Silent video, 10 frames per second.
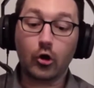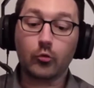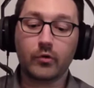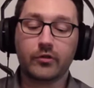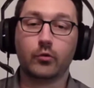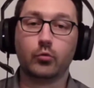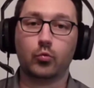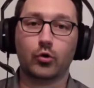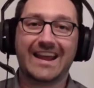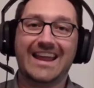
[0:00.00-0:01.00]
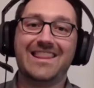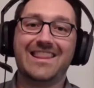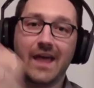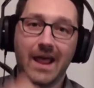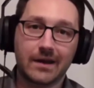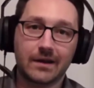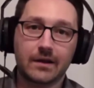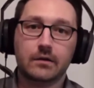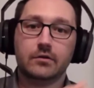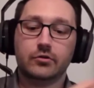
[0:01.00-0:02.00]
with the root work and then
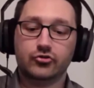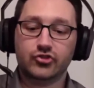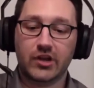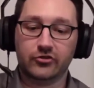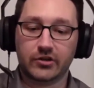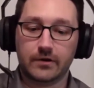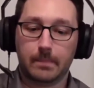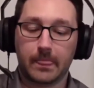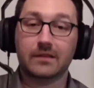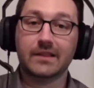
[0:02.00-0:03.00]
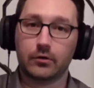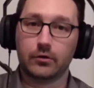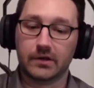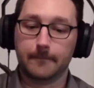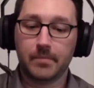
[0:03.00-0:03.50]
change it, literally.